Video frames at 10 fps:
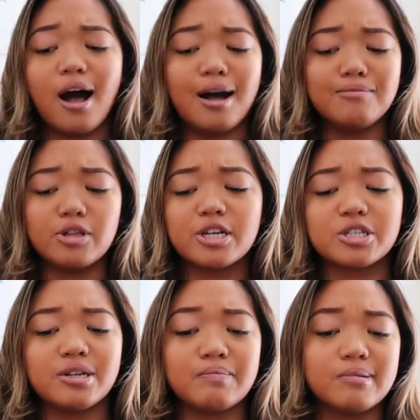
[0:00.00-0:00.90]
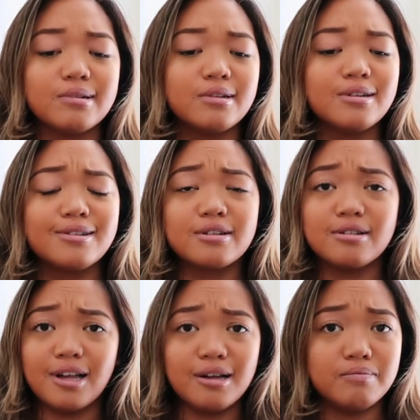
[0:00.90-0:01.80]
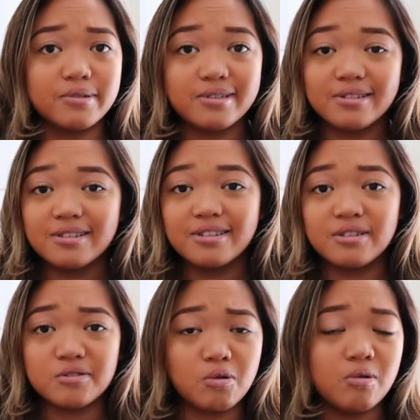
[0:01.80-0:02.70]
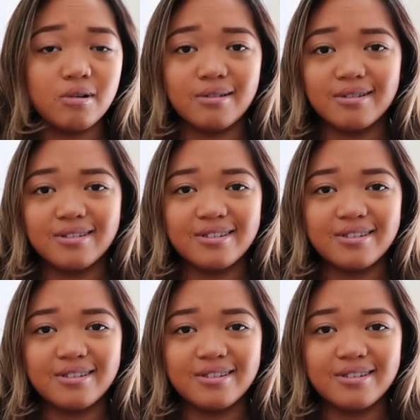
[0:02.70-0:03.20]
um, leadership, clubs, school,